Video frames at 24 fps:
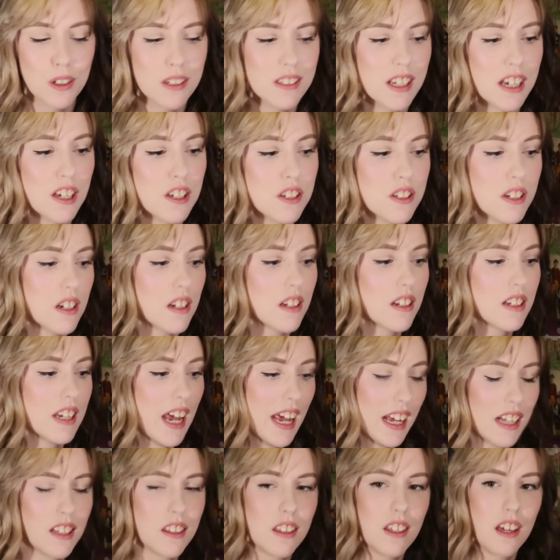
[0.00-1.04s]
Cause I used to
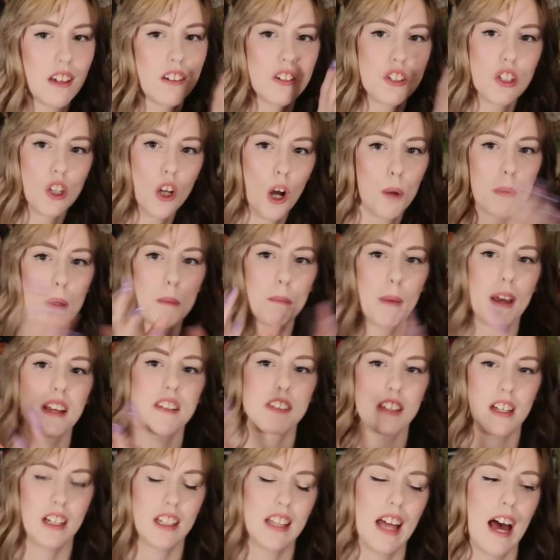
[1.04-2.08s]
copy and
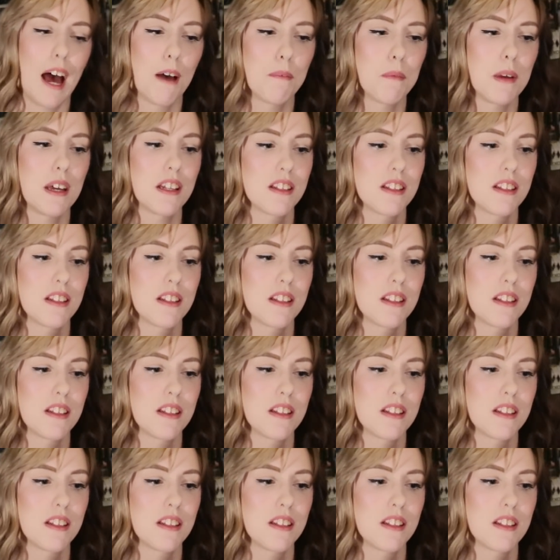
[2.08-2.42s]
paste the clap